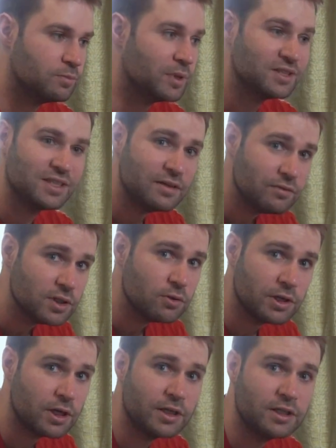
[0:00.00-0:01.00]
but even though
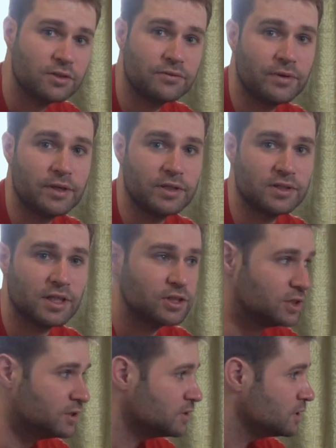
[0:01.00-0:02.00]
they are interference
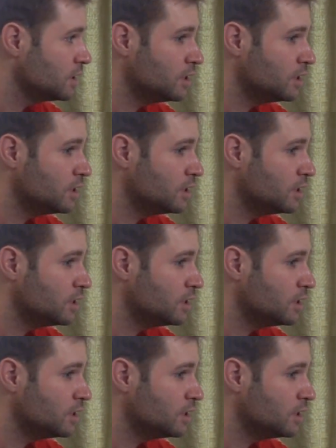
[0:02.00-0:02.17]
engines,